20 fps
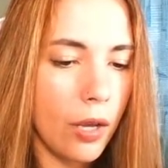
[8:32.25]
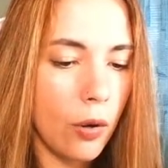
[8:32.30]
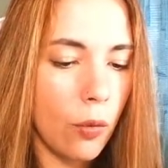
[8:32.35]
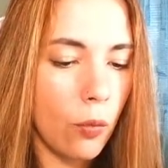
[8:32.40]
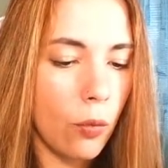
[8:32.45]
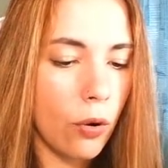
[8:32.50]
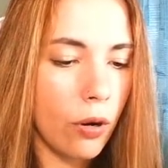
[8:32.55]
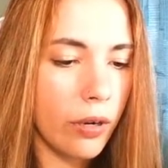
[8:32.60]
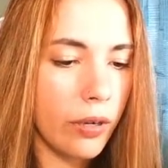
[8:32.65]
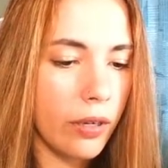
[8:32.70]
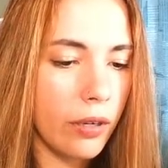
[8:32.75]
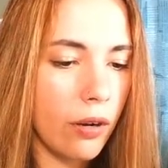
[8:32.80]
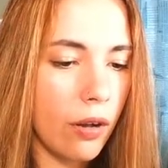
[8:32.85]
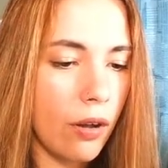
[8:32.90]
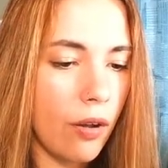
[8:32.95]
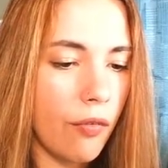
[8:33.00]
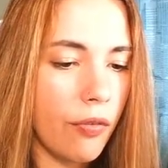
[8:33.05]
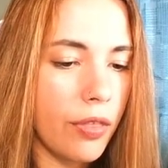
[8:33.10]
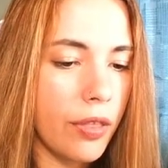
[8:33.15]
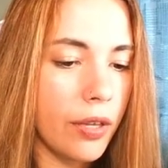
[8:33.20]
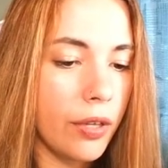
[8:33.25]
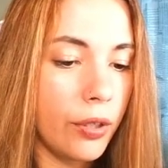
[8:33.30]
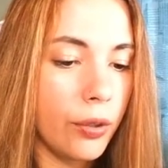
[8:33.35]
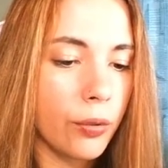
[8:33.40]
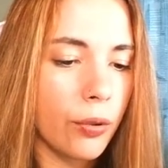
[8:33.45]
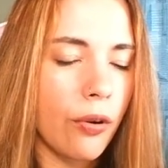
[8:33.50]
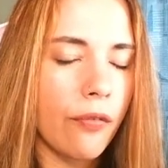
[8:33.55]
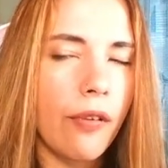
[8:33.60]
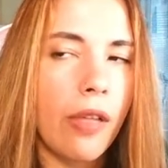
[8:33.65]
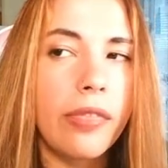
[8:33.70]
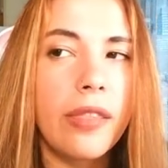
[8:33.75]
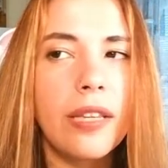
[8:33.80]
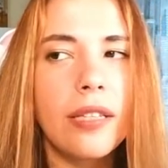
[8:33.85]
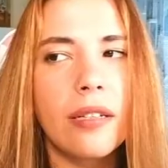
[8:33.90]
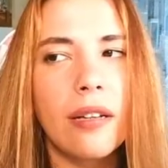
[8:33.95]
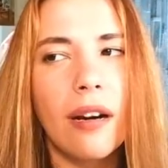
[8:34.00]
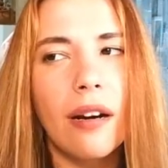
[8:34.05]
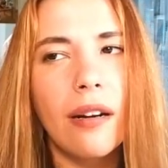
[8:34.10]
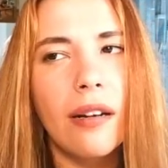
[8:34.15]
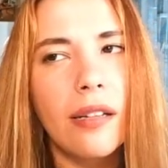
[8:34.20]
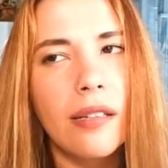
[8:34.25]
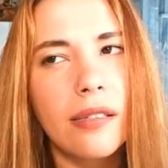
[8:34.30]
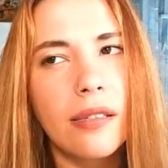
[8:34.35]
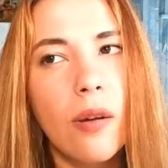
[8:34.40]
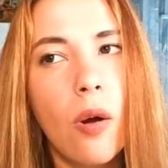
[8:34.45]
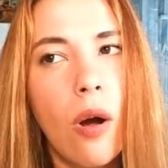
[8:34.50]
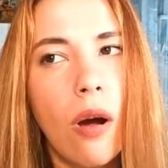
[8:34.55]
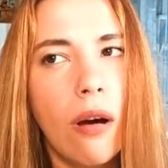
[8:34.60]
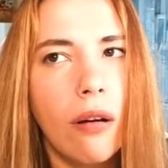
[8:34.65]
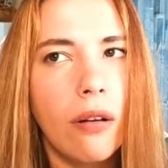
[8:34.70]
Warden of the Grove. This card has